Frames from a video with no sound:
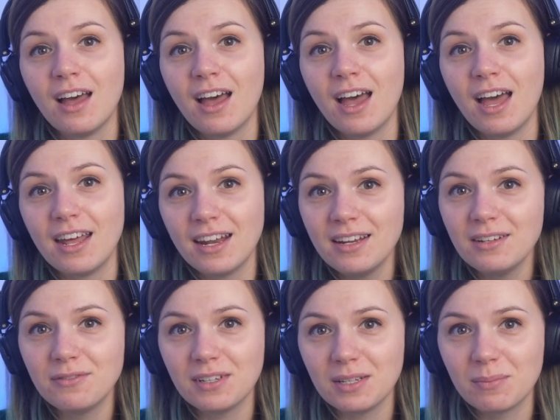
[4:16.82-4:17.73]
Another
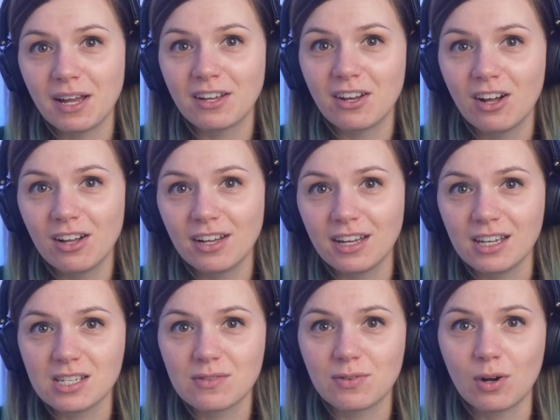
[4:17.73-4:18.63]
feedback call
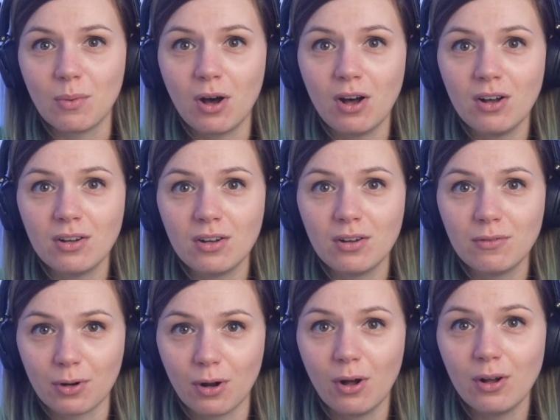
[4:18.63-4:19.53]
is
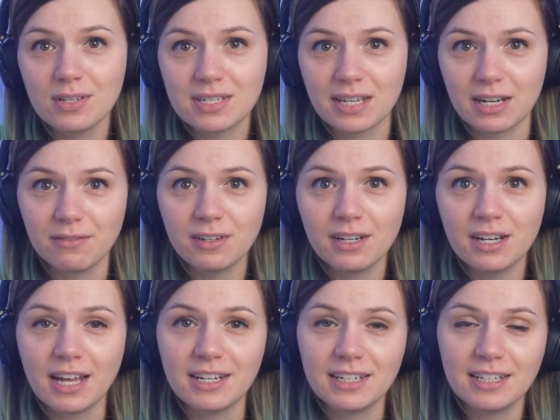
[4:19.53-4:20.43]
for all server
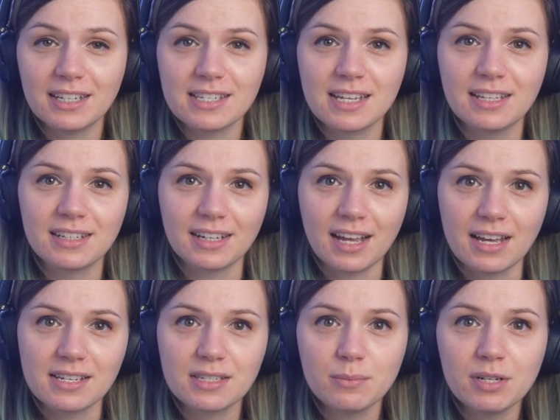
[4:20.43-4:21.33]
and data center
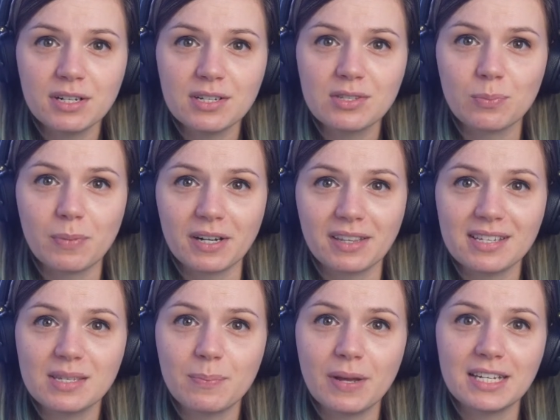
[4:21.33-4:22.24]
customers to
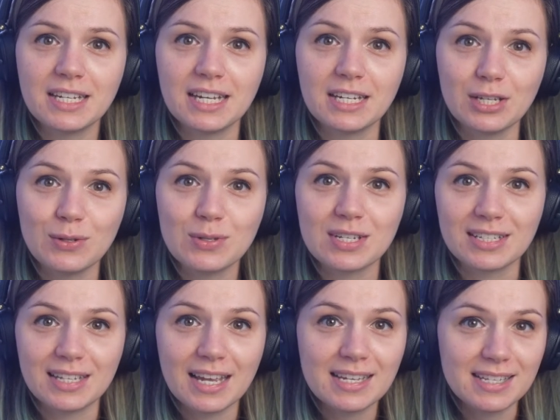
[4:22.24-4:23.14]
participate in a user
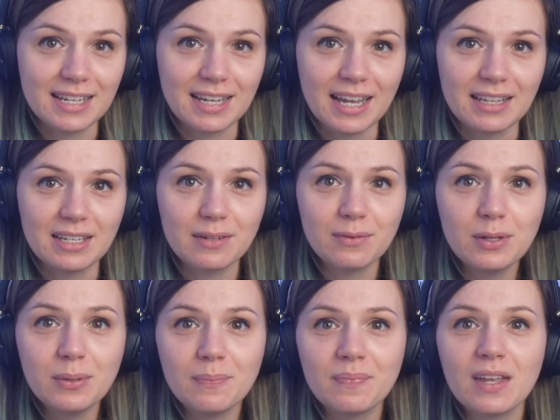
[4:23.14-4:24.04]
testing
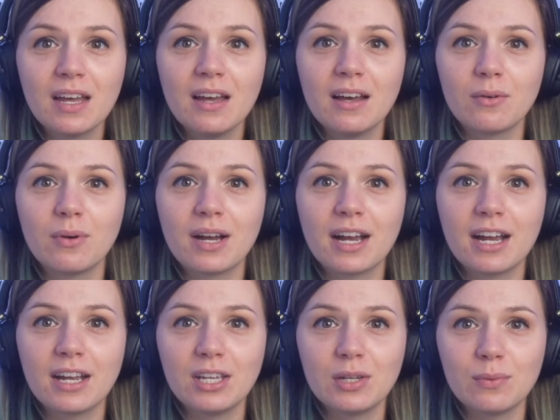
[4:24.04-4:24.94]
interview, where
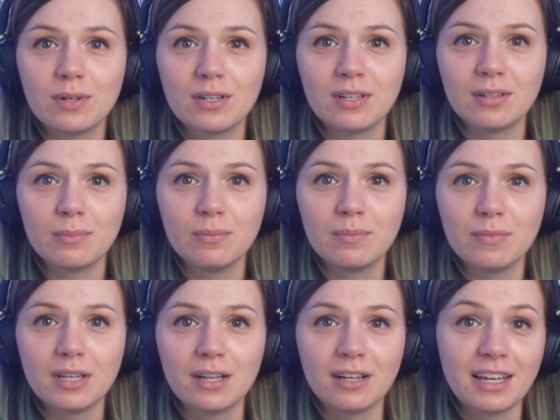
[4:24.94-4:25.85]
you will
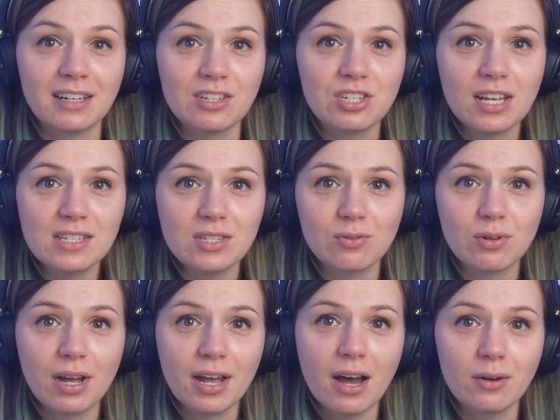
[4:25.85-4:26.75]
get a chance to
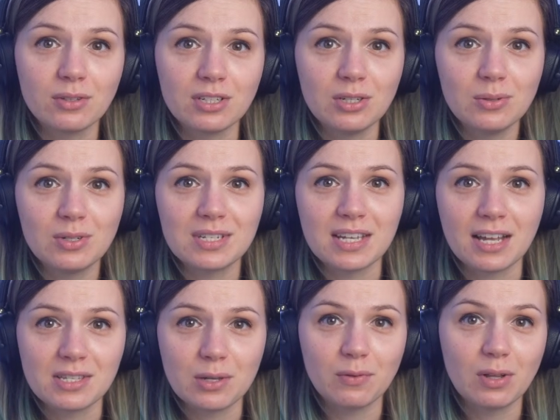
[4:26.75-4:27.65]
try out the new
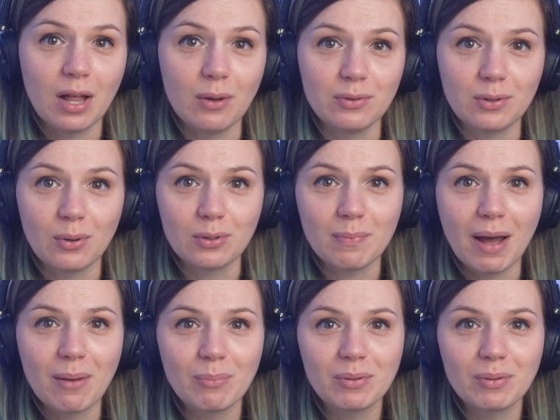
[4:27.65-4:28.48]
designs of Cloud Roadmap.